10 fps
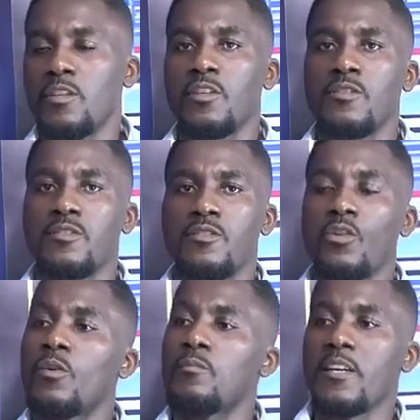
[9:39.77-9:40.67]
because
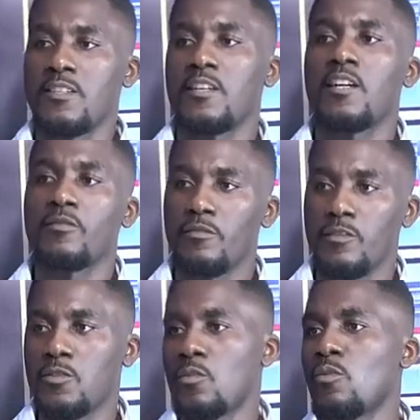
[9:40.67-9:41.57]
knowing
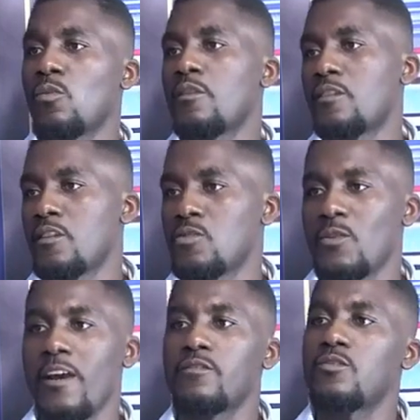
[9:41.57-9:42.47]
myself is number one thing
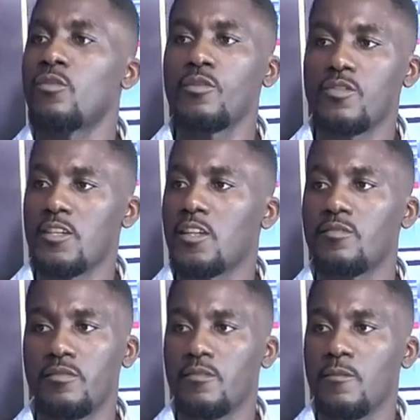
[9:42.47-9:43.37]
is you have to know
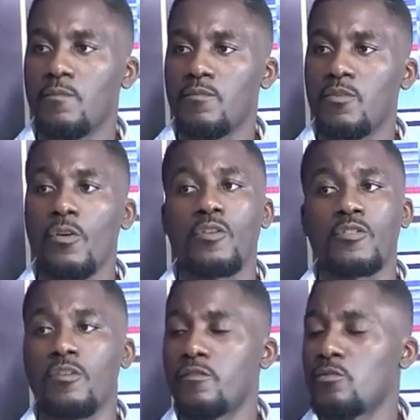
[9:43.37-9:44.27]
yourself. Know
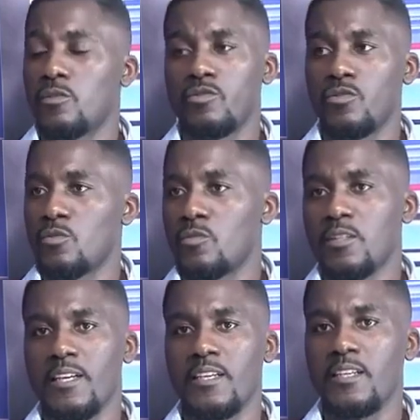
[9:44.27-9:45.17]
yourself through and through.
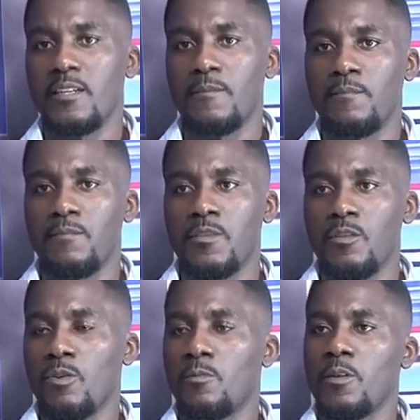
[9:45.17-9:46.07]
Like
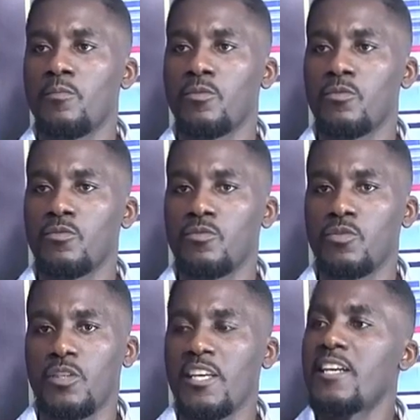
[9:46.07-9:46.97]
there are people
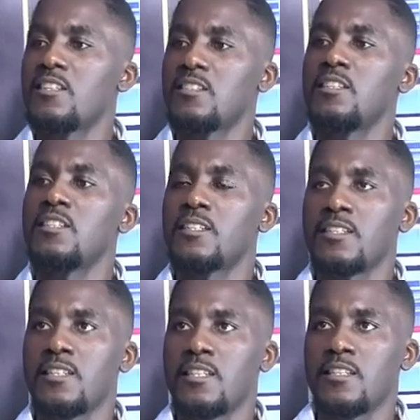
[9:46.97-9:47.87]
you can't delete
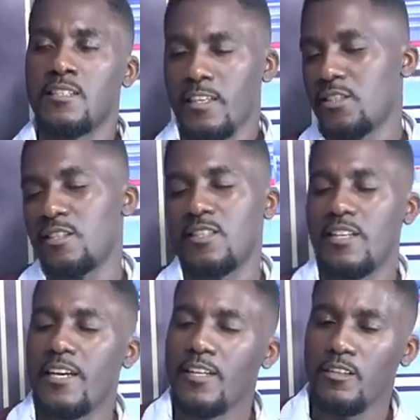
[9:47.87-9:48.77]
it. Like she
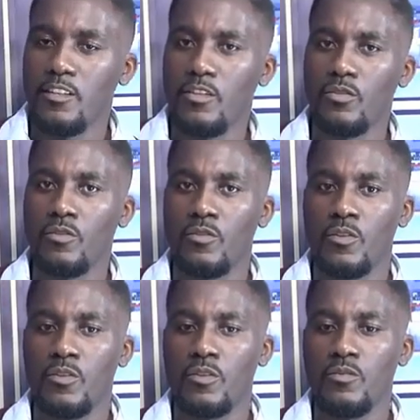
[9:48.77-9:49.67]
said,
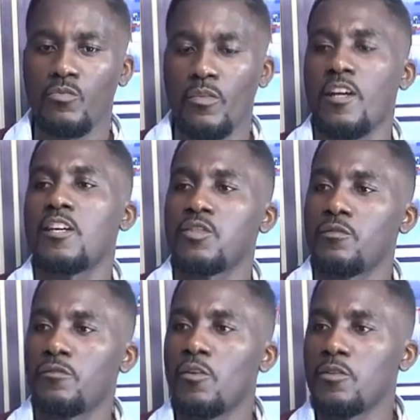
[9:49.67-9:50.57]

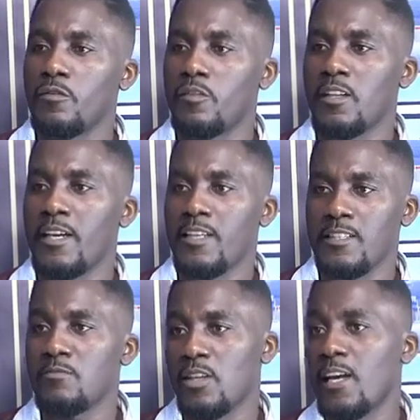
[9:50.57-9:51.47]
without your phone, you feel
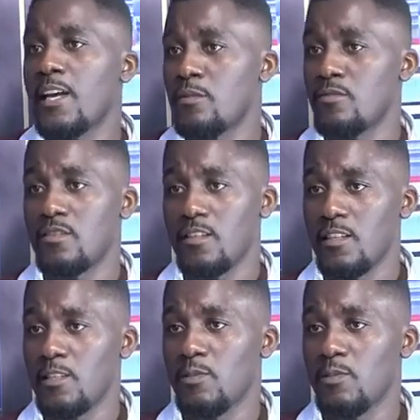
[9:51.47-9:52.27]
like sometimes